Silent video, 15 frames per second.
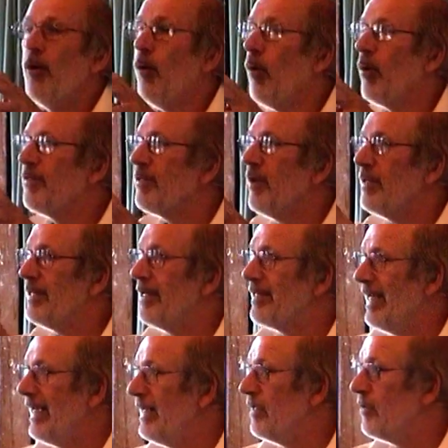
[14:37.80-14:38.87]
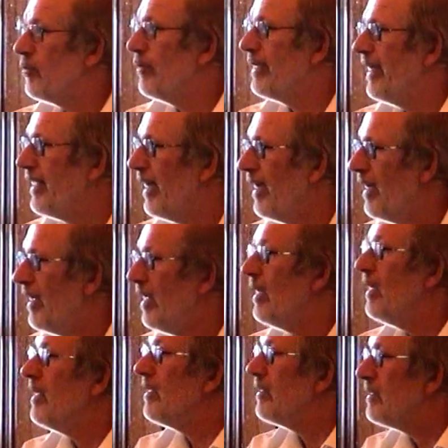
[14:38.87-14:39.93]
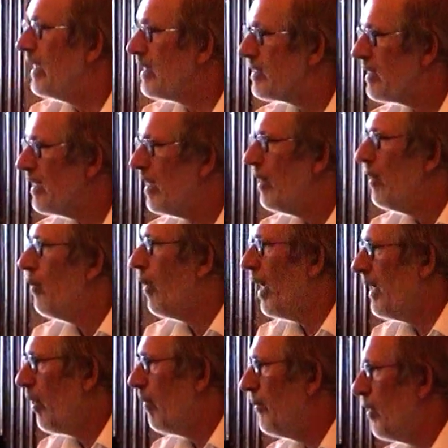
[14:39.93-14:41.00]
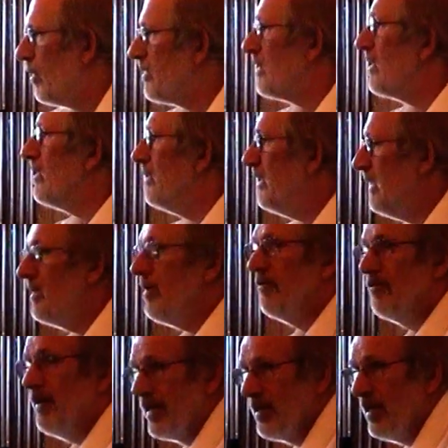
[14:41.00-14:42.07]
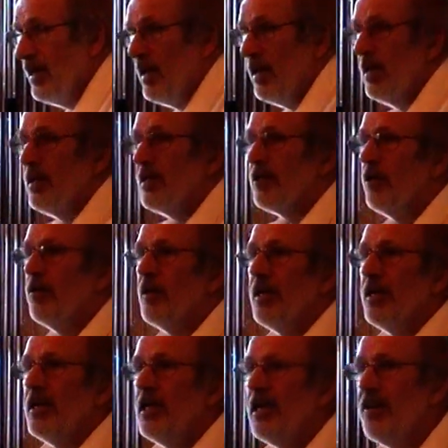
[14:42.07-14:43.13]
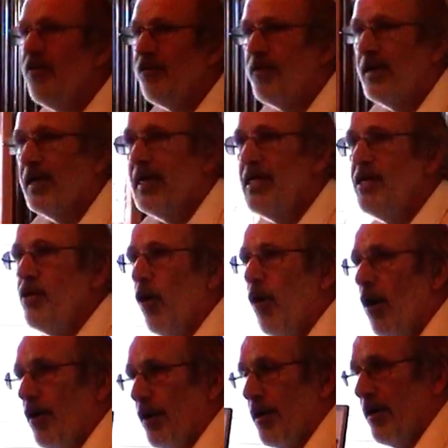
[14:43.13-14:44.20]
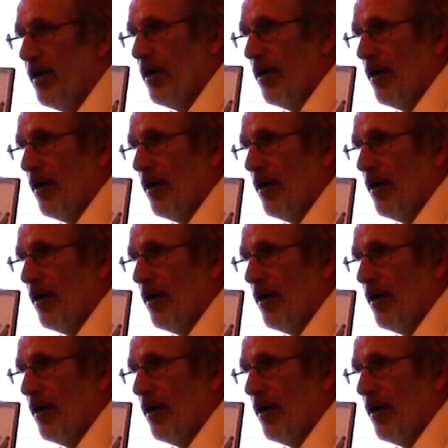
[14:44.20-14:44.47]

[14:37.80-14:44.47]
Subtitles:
all the things together. That's why our birds need fat. So if in your